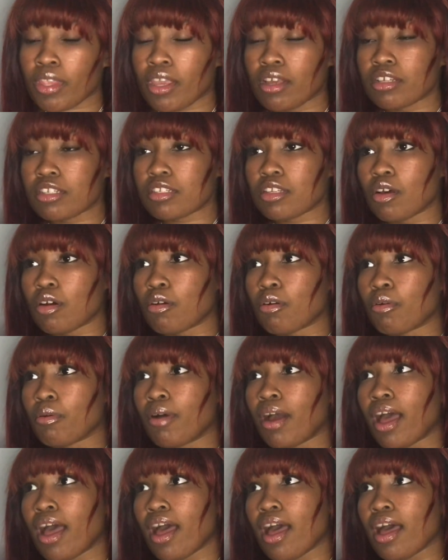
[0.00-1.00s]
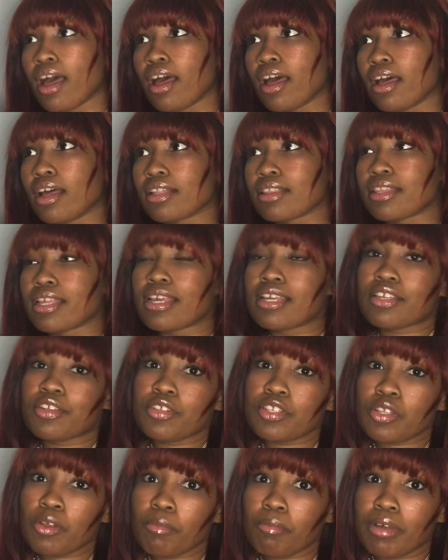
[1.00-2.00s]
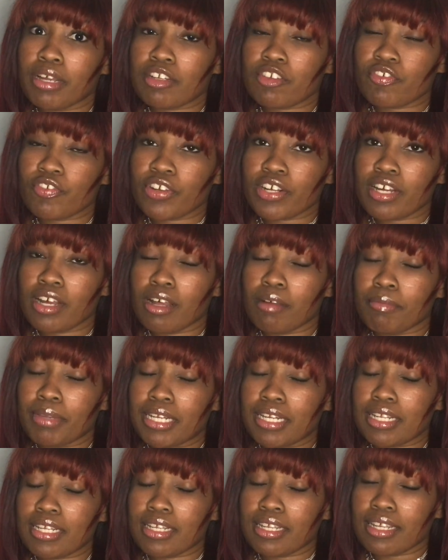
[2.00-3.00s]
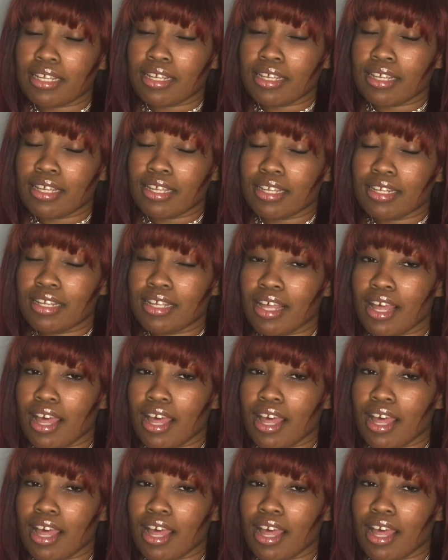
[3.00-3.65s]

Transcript: So thank you so much for coming again.